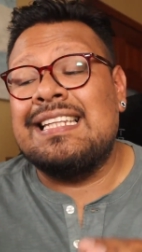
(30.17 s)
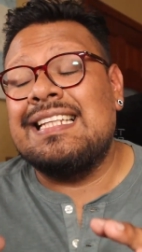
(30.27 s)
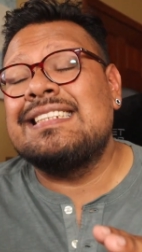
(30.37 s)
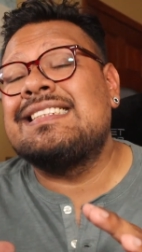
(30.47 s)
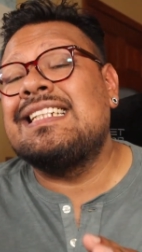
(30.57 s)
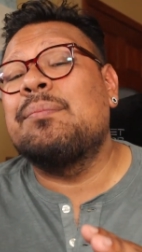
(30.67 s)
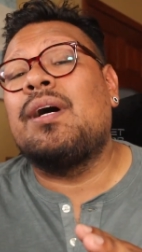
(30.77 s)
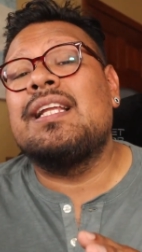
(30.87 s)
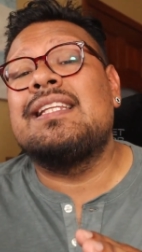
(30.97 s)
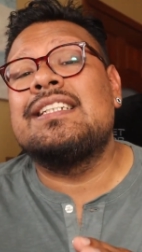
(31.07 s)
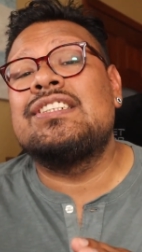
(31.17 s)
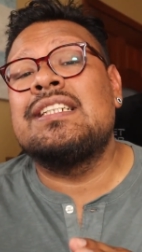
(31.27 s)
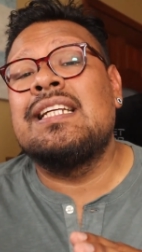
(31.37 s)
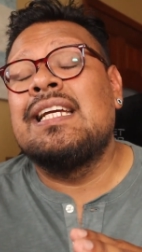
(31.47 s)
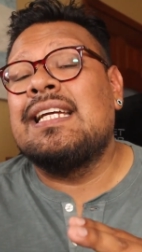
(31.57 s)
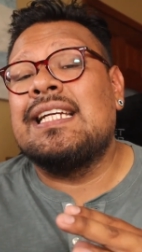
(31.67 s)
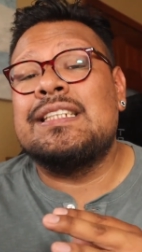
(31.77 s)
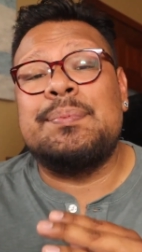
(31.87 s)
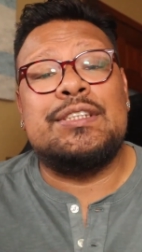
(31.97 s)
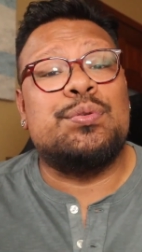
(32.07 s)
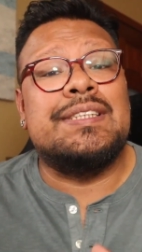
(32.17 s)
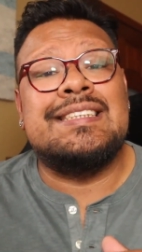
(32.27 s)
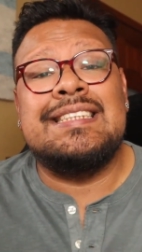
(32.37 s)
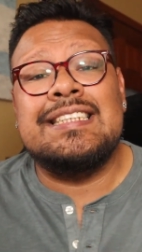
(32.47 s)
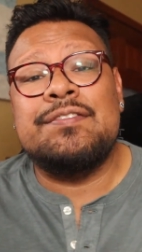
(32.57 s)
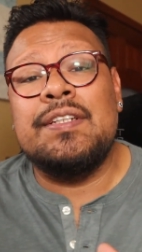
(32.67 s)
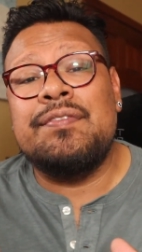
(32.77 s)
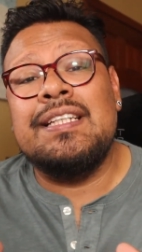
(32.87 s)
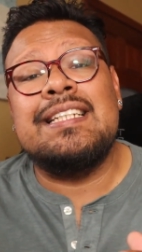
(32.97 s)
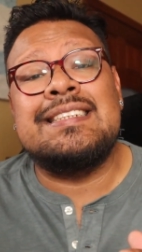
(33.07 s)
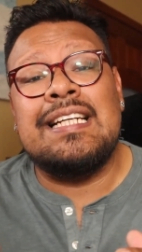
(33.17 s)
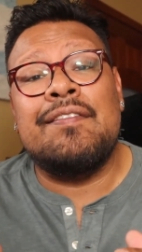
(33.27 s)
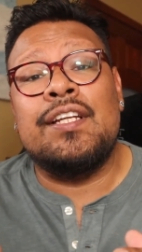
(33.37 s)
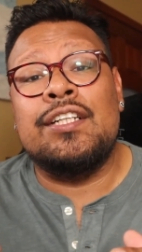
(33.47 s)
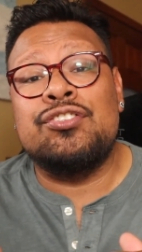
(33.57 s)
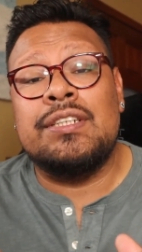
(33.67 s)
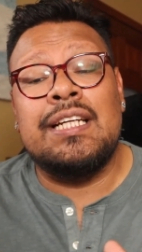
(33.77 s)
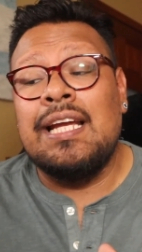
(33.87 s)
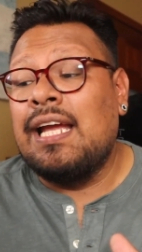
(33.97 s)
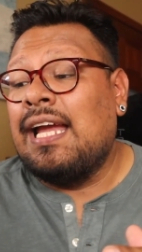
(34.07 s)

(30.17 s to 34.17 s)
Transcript: and this T-Mall edition is between six fifty to seven hundred,